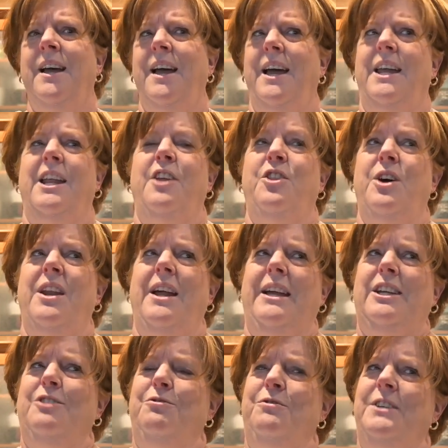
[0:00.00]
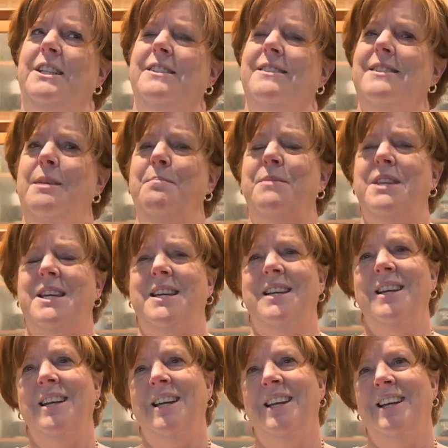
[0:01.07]
and I thought I could feel something.
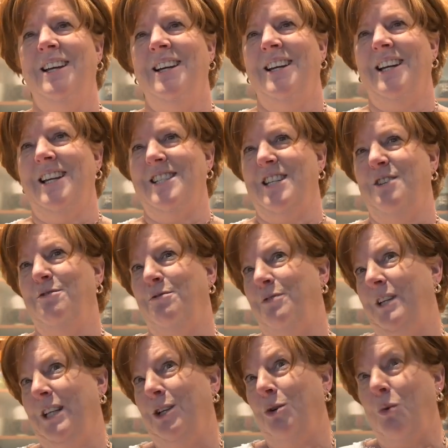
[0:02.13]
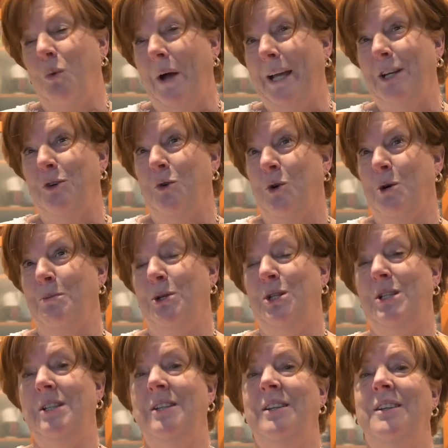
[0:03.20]
It didn't feel quite
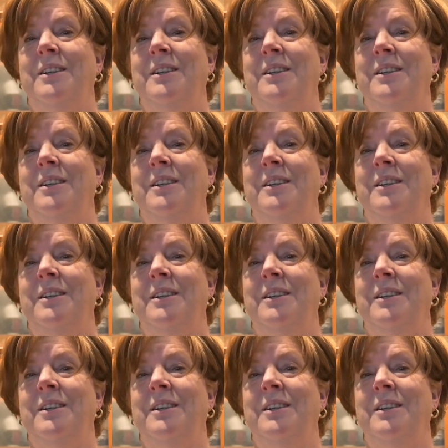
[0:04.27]
normal.